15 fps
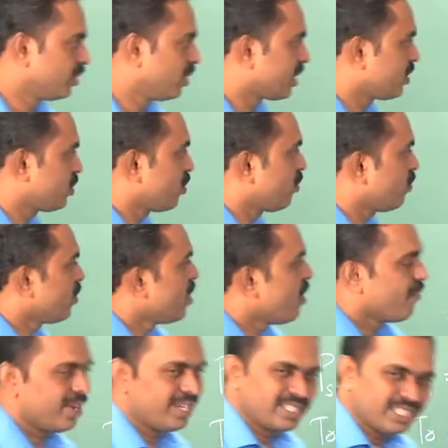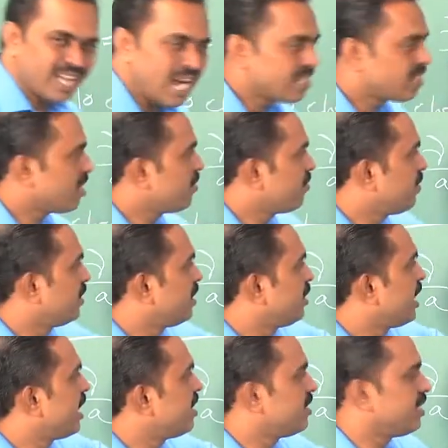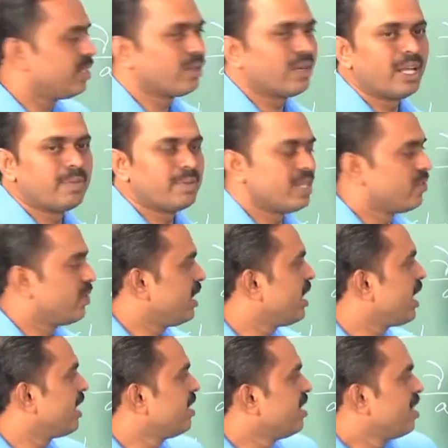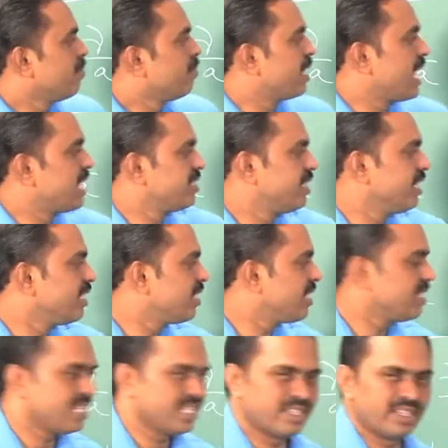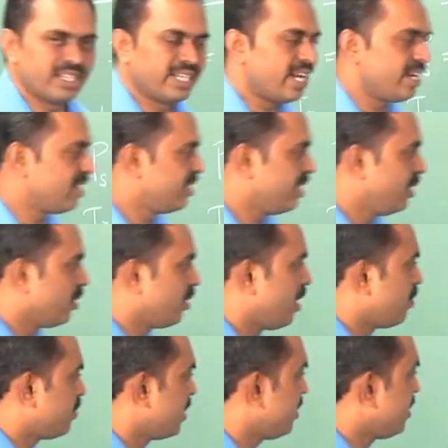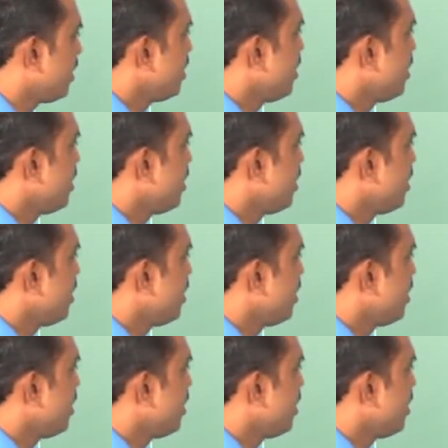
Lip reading: Okay. So, when it starts off, the tendency to collapse is very high, but as it increases, the tendency to collapse is